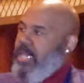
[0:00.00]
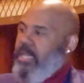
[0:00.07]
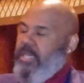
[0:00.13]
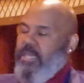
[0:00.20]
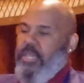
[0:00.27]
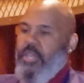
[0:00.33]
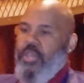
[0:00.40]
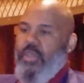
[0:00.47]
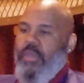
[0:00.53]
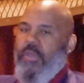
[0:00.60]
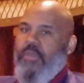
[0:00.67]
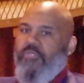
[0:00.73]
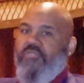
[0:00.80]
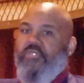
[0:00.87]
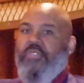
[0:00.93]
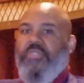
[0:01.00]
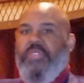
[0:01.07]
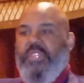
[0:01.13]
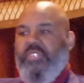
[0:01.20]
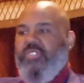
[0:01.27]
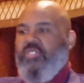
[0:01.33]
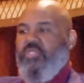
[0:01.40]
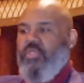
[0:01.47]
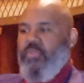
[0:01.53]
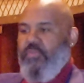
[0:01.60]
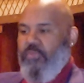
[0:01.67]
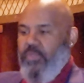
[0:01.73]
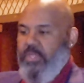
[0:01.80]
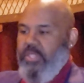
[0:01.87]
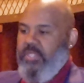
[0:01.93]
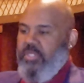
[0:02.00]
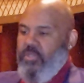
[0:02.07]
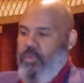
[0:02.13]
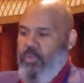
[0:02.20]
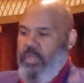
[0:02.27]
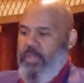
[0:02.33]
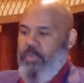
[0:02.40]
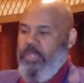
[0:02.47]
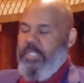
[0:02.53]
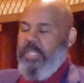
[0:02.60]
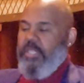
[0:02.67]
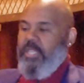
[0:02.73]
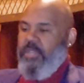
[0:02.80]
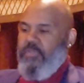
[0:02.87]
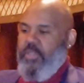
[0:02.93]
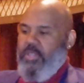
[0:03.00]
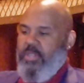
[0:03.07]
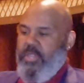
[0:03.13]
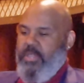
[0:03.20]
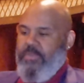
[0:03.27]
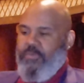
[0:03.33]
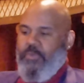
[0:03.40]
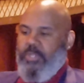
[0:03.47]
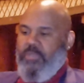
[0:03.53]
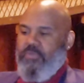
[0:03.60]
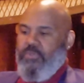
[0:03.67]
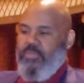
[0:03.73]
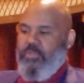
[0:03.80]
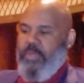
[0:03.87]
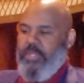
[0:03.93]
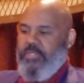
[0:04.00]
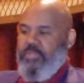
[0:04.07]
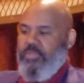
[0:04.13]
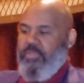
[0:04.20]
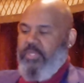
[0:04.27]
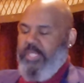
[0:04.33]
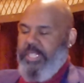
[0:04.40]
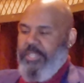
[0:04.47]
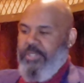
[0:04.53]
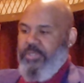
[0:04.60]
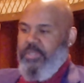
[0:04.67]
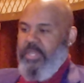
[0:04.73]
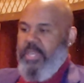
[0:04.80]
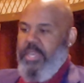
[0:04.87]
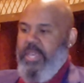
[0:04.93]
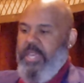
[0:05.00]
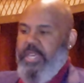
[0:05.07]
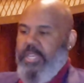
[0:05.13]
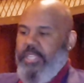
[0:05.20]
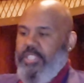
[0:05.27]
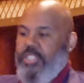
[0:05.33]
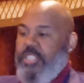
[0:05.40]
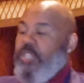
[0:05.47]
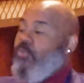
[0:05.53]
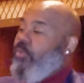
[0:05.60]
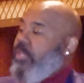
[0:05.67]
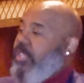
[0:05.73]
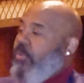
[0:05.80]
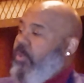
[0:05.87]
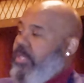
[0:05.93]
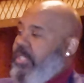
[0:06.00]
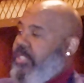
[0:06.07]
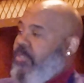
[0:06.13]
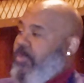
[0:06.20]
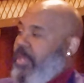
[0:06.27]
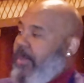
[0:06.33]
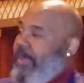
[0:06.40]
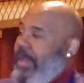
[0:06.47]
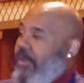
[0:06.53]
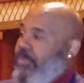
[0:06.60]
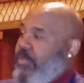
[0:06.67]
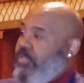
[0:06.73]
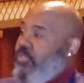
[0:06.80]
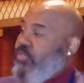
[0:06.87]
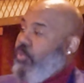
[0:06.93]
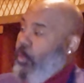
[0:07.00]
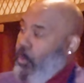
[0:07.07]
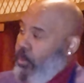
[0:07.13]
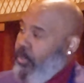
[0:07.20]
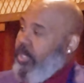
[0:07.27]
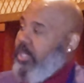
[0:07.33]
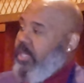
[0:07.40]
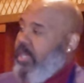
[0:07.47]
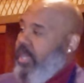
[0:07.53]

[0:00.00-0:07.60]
think for this for this story, which I love, our, our wonderful director Lear, she really wanted to be about the story